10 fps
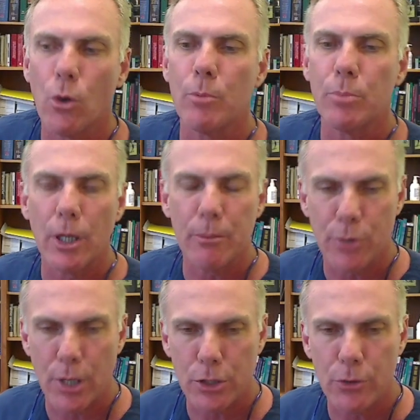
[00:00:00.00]
the blood
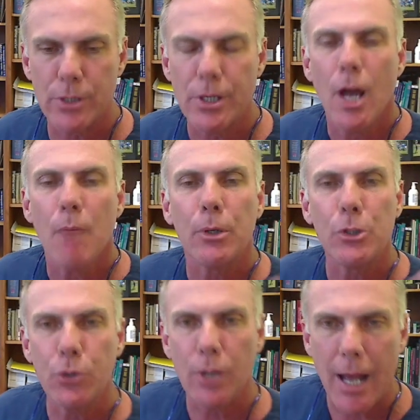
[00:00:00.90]
pressure is, but
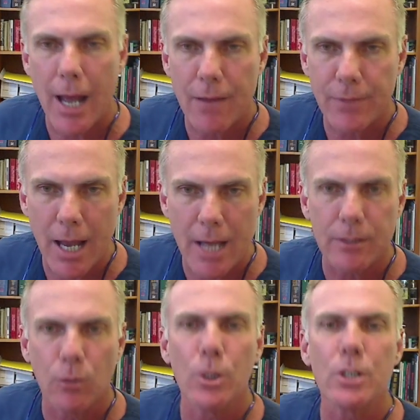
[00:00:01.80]
you're going to have to ask
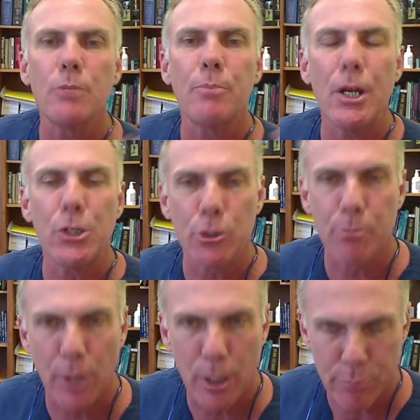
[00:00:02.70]
that. What is the patient's
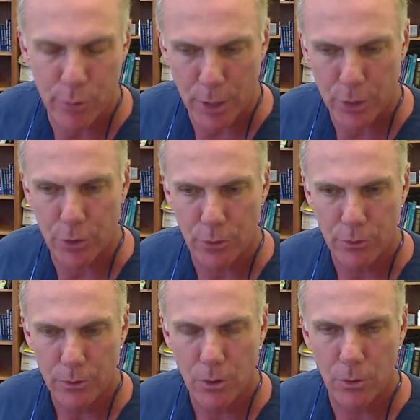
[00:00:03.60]
blood pressure?
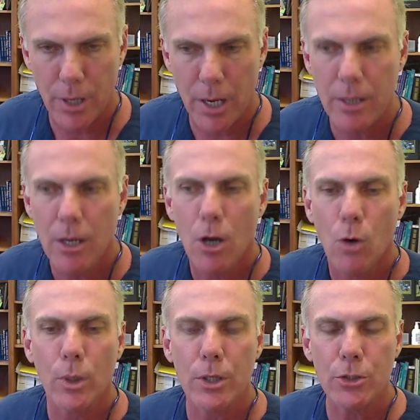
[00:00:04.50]
Okay,
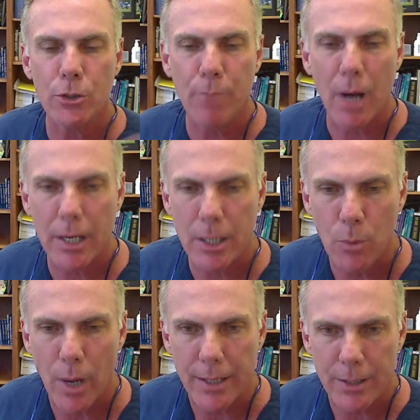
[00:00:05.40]
what is their body
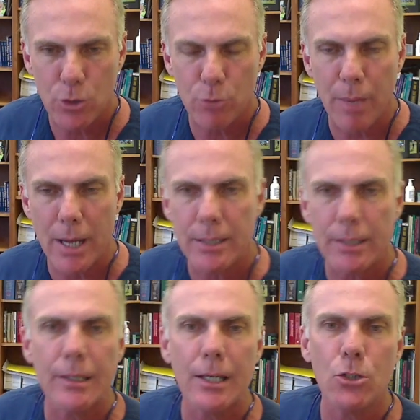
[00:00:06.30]
weight? These are
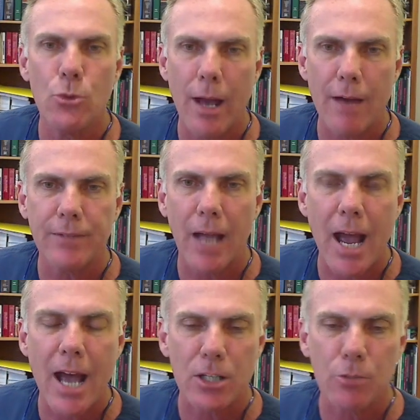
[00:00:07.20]
basic things you have to
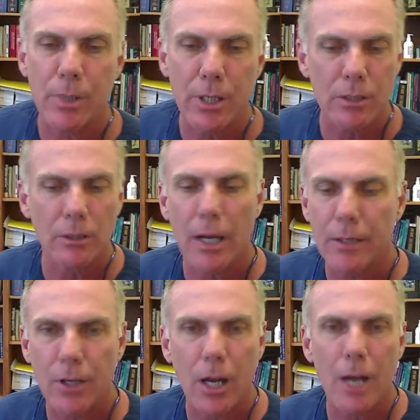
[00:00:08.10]
ask because a lot
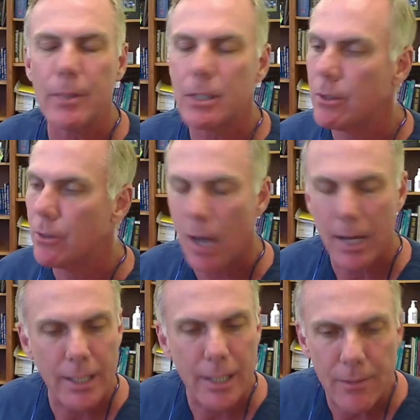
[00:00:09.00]
of times they're not
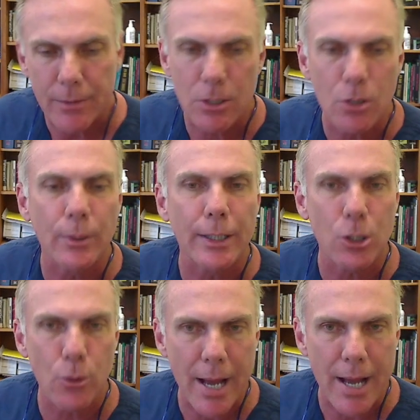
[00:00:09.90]
going to give it to you unless
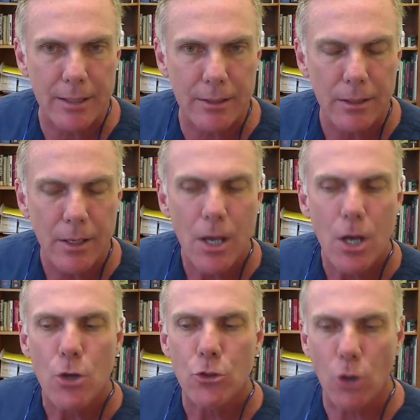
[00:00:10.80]
you ask.
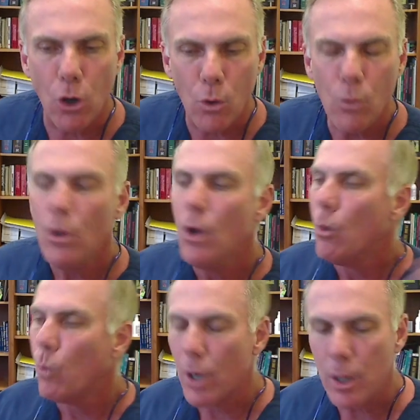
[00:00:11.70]
So,
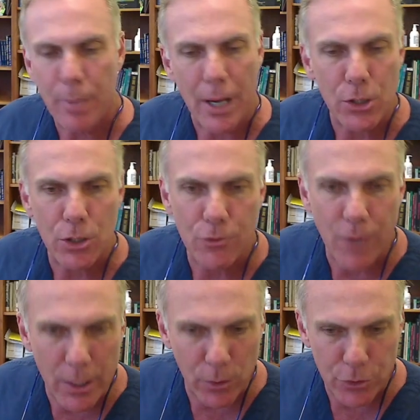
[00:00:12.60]
what are the patient's
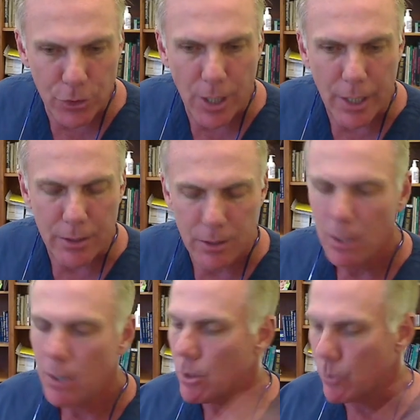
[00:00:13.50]
vital signs?
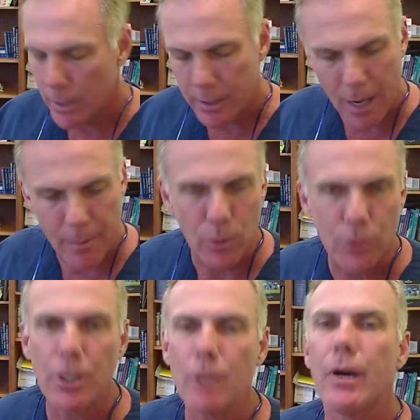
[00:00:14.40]
The examiner will
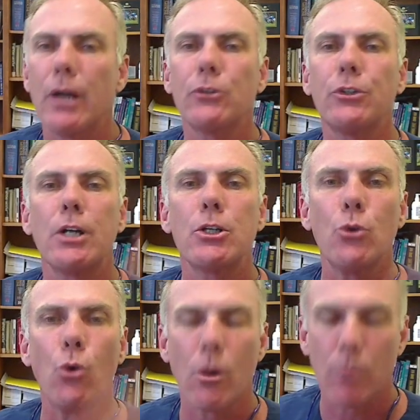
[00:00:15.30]
say the vital signs are
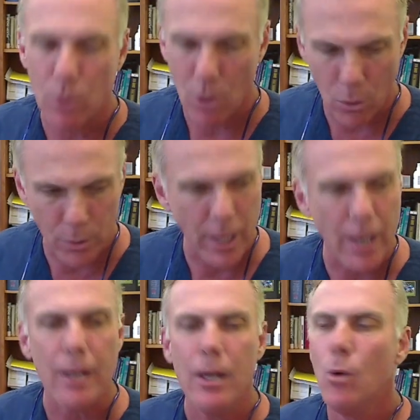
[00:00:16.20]
normal.
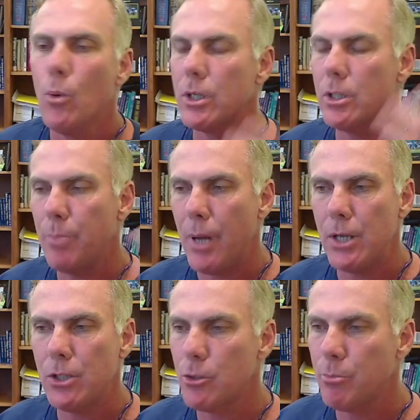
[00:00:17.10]
Okay. What is the
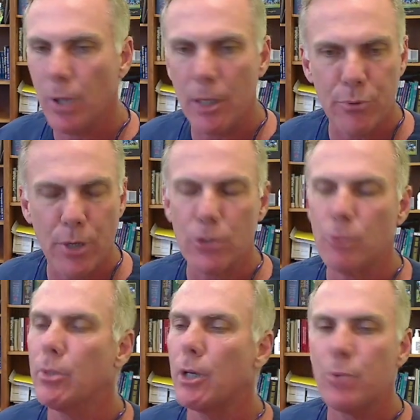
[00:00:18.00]
patient's blood pressure?
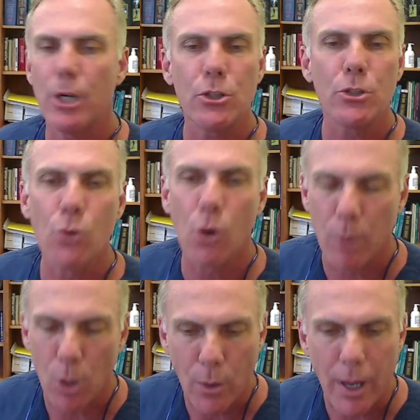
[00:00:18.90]
Blood pressure is
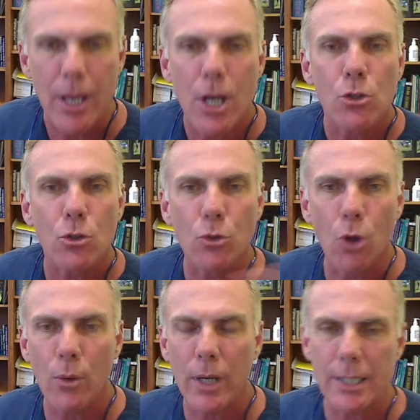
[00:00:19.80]
normal. Okay. So
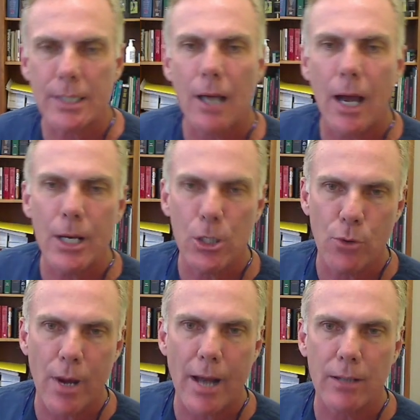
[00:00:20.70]
don't get
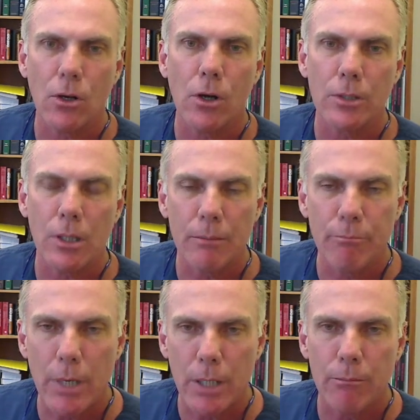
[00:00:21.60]
sidetracked onto
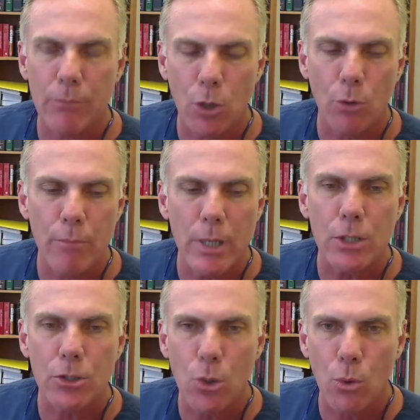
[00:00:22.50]

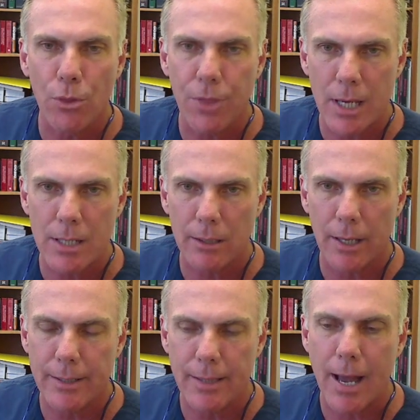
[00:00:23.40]
minuscule things
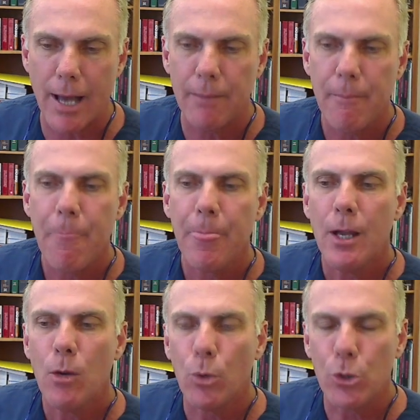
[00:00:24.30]
like that.
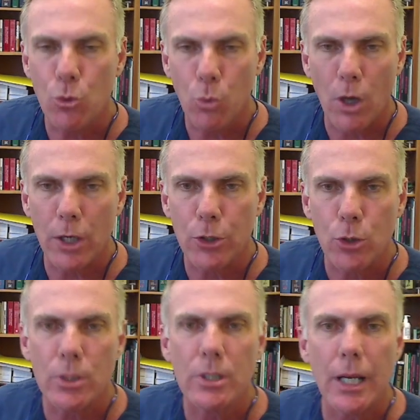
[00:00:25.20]
What you want to do
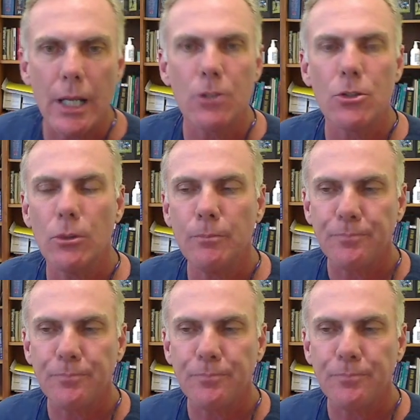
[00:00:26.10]
is get into